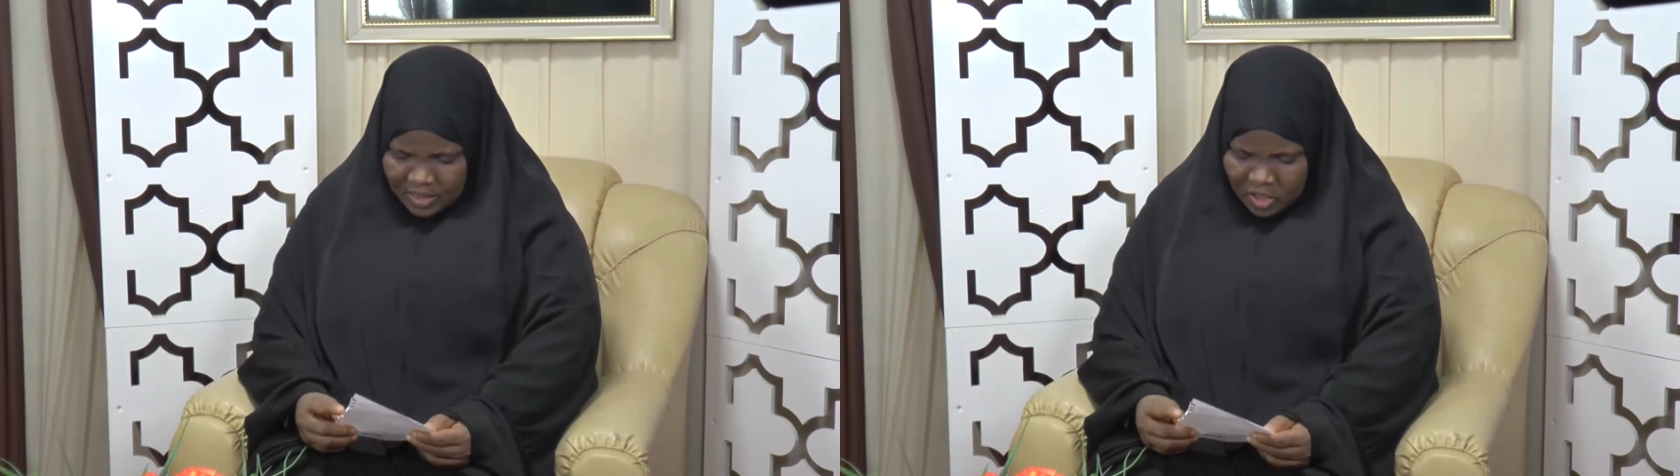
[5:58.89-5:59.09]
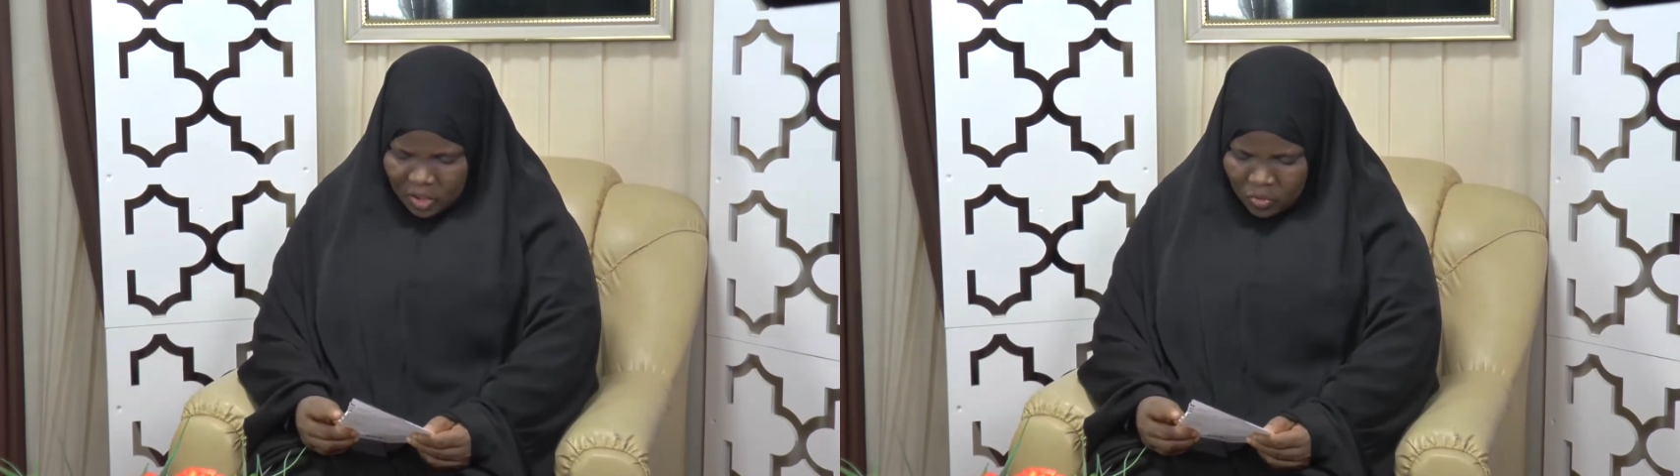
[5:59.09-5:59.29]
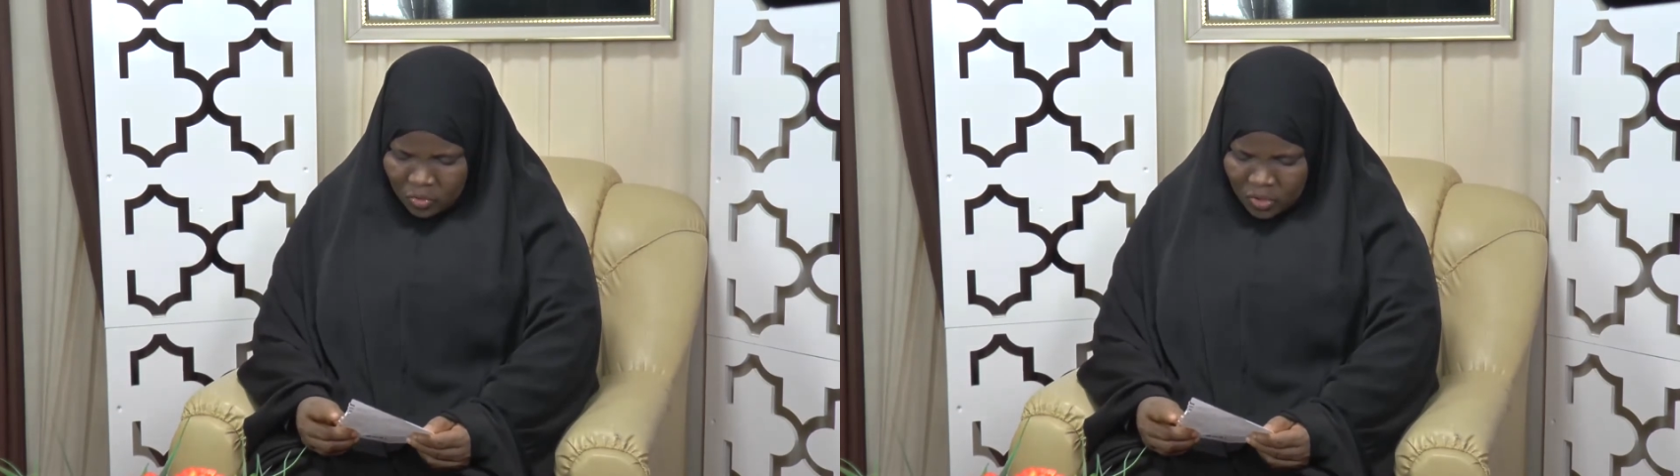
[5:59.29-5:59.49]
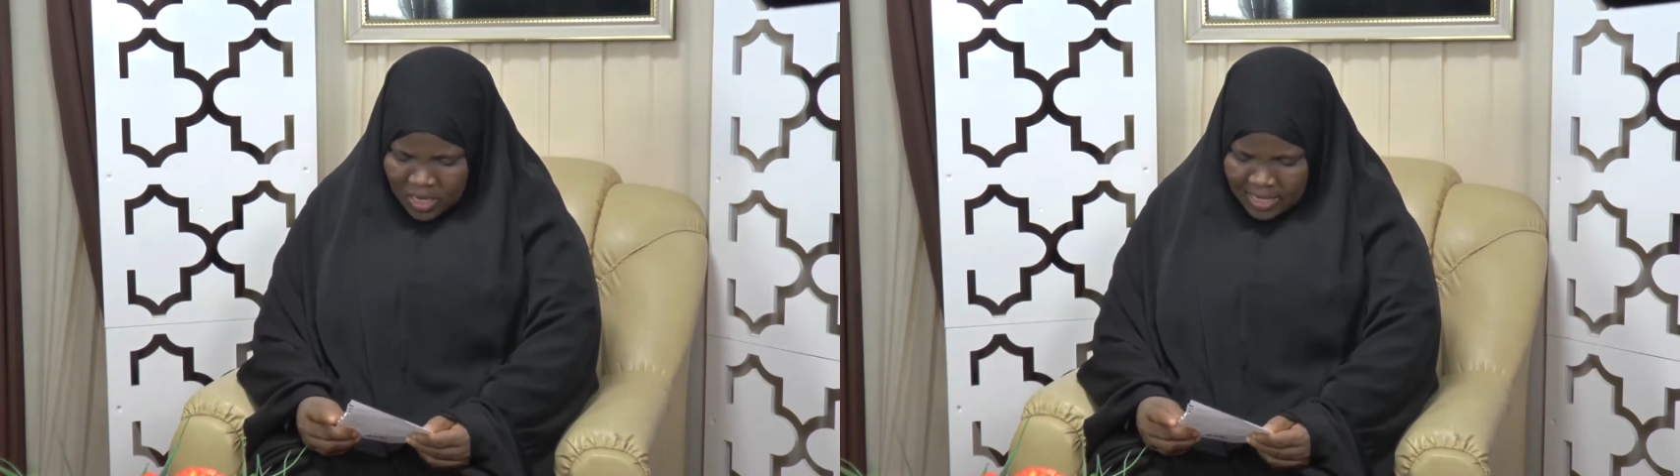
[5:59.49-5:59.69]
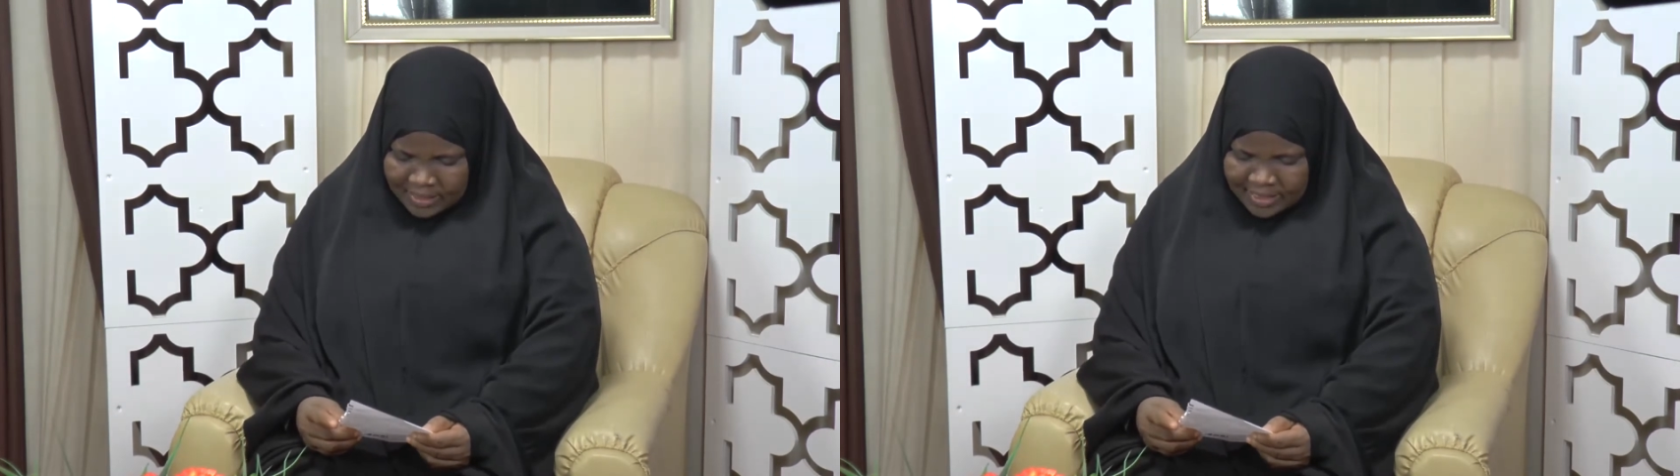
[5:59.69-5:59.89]
in
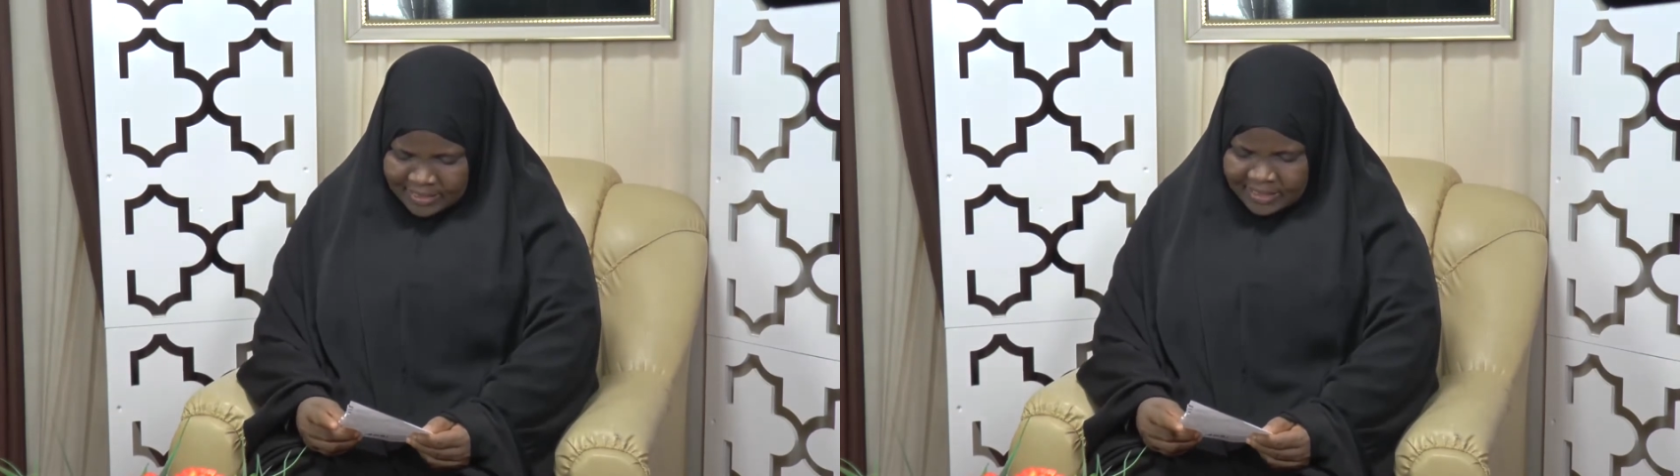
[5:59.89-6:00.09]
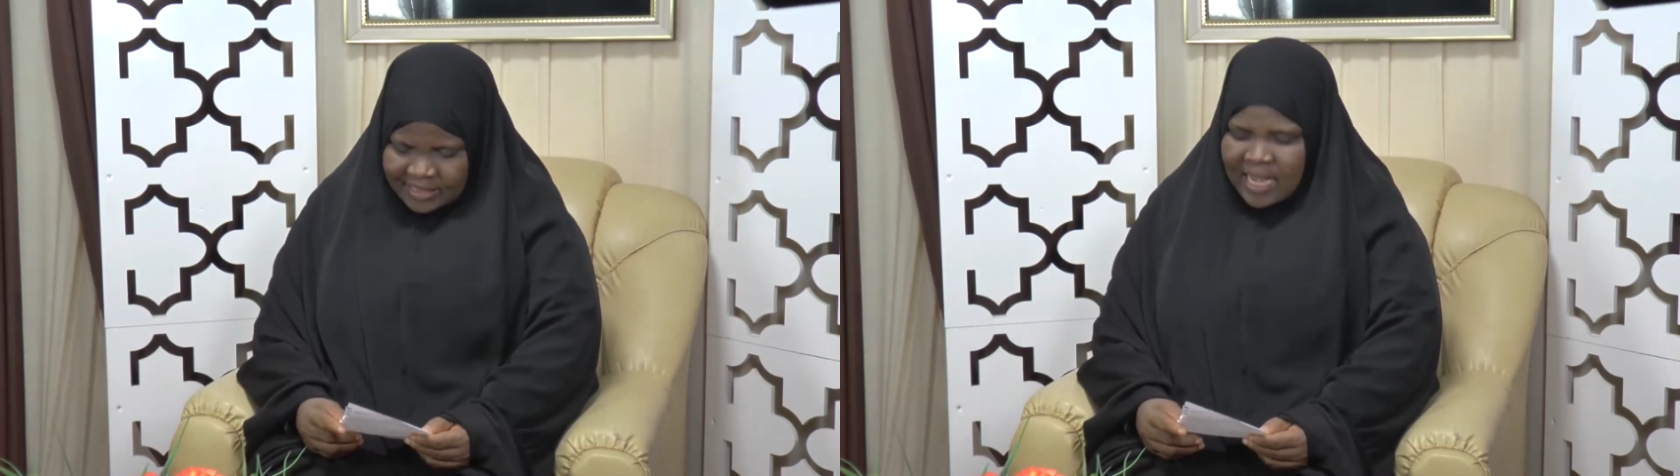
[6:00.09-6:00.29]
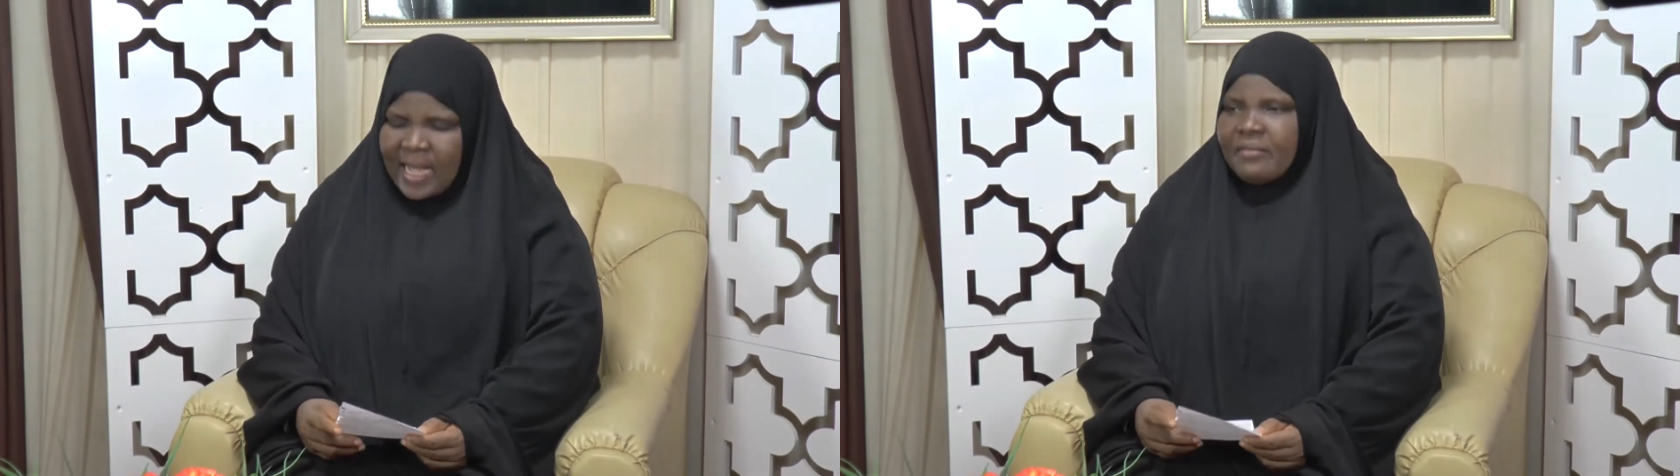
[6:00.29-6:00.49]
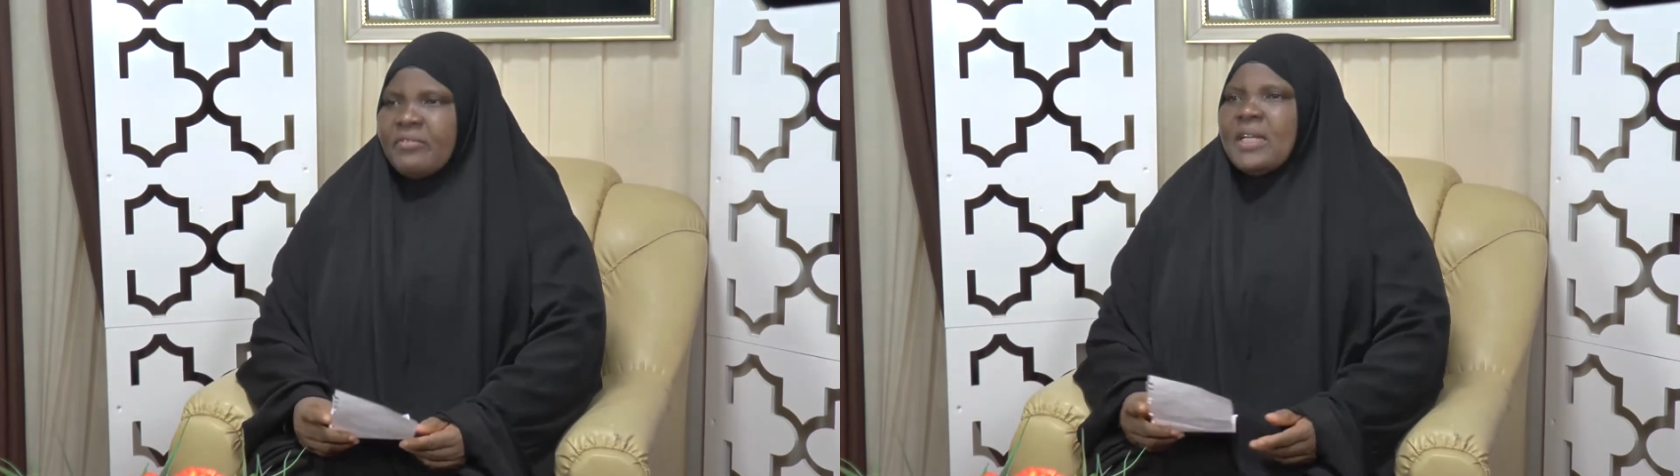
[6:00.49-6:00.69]
Quran 89